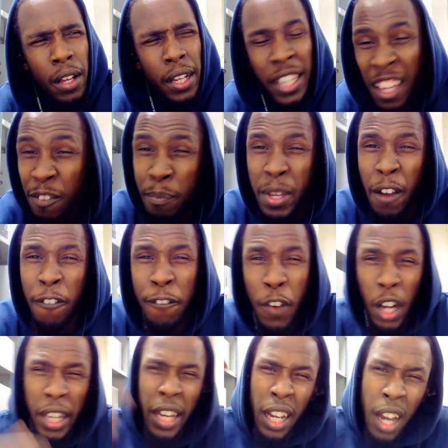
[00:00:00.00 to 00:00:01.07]
give me a
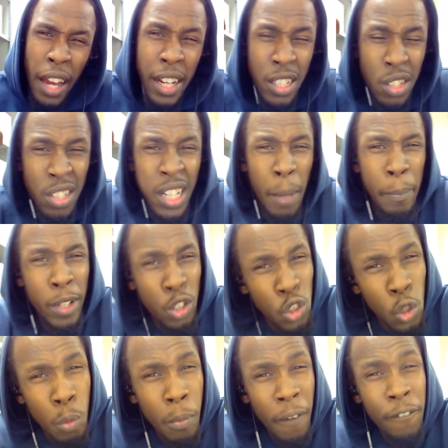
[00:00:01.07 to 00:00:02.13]
fucking gun and just let me
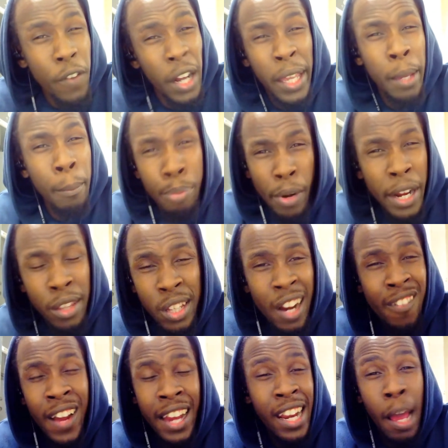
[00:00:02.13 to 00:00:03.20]
shoot my fucking brains out
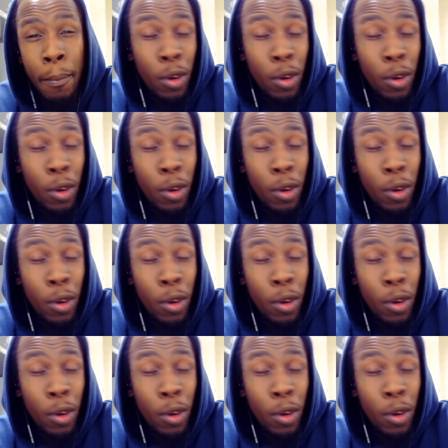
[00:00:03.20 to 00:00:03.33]
right now,